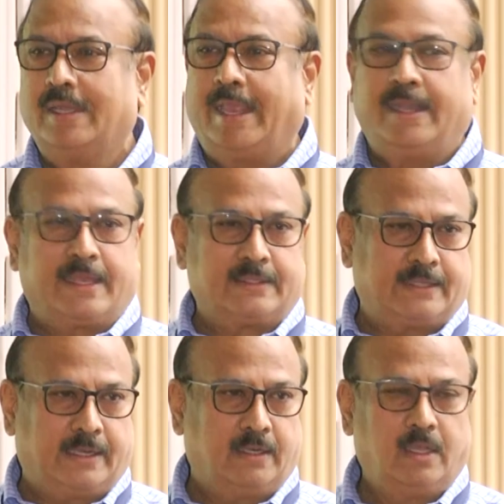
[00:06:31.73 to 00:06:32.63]
NK
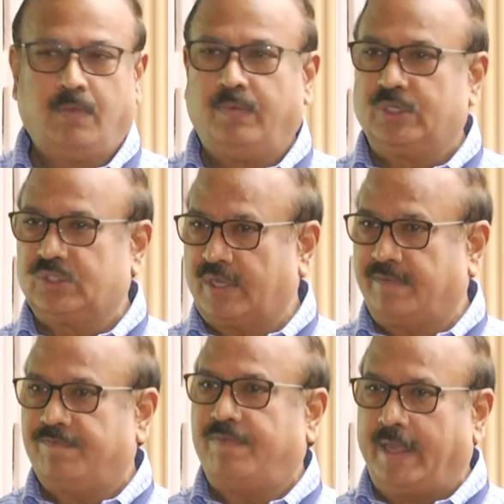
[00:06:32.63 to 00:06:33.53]
cell, which is
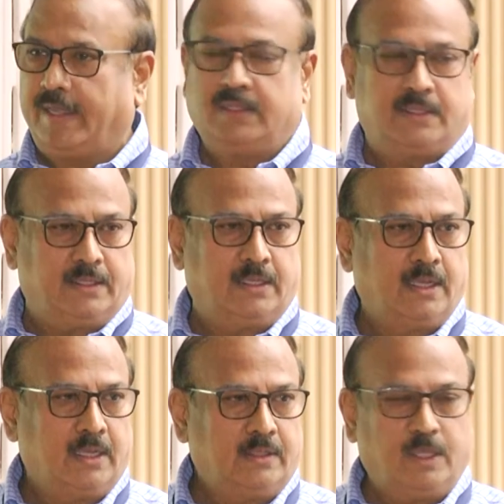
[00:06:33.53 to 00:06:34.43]
fighting
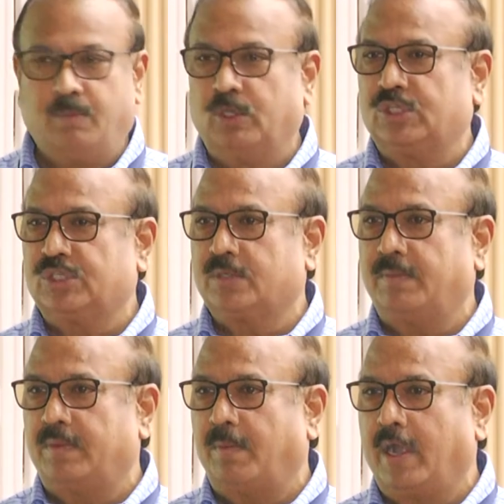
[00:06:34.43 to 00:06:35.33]
the immune system
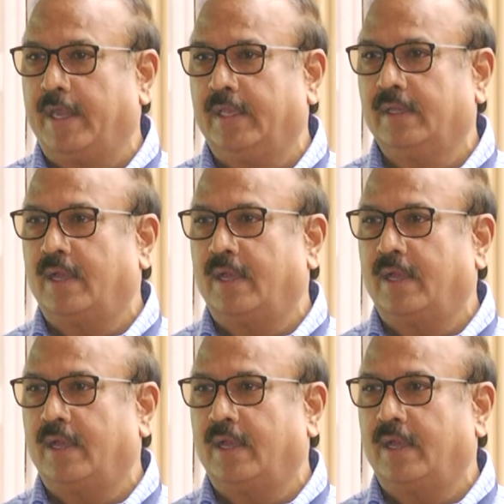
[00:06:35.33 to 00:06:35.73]
of the body